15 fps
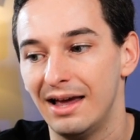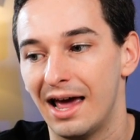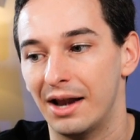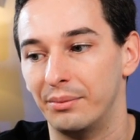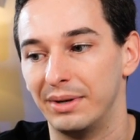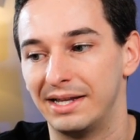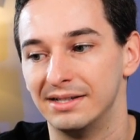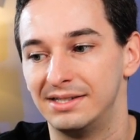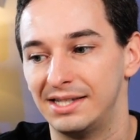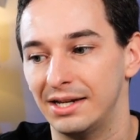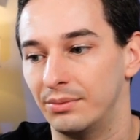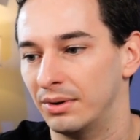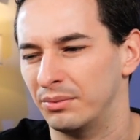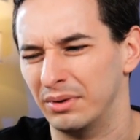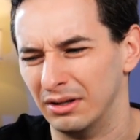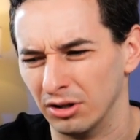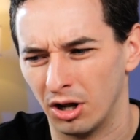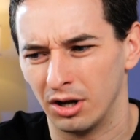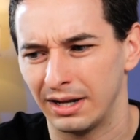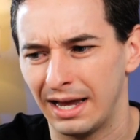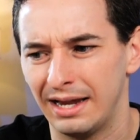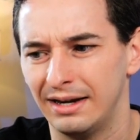And we can see when we
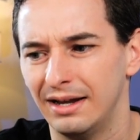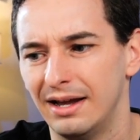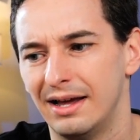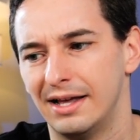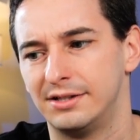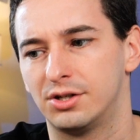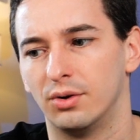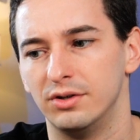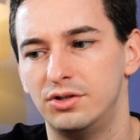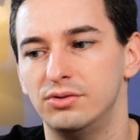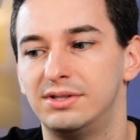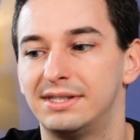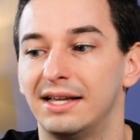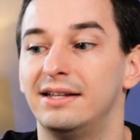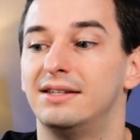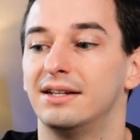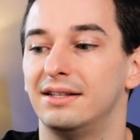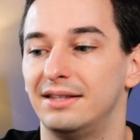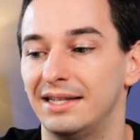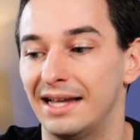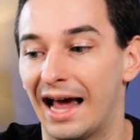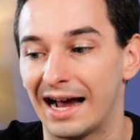log in, it's going to send
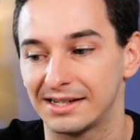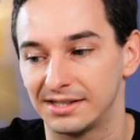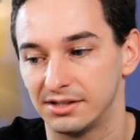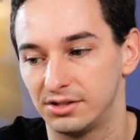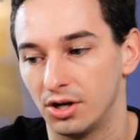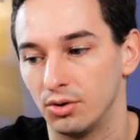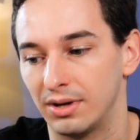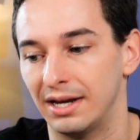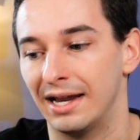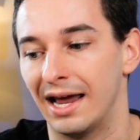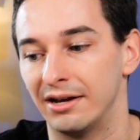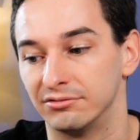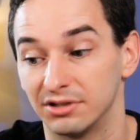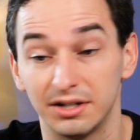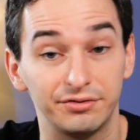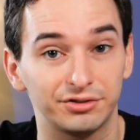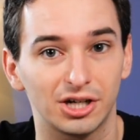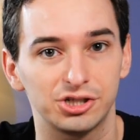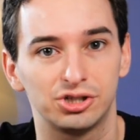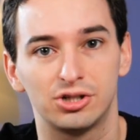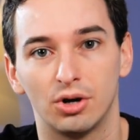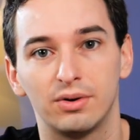the access token and
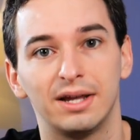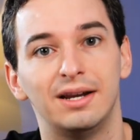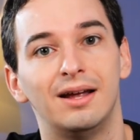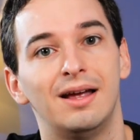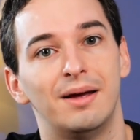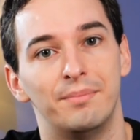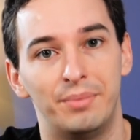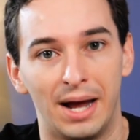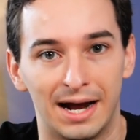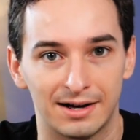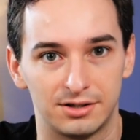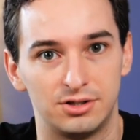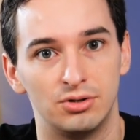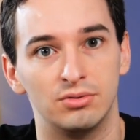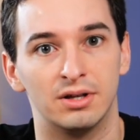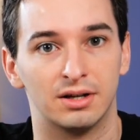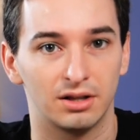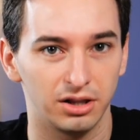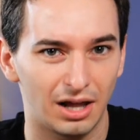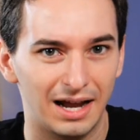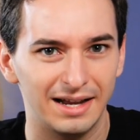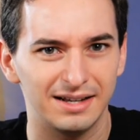refresh token back to the
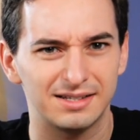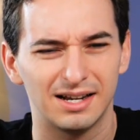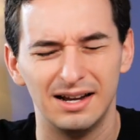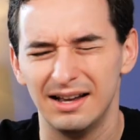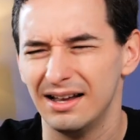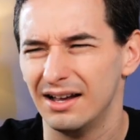client.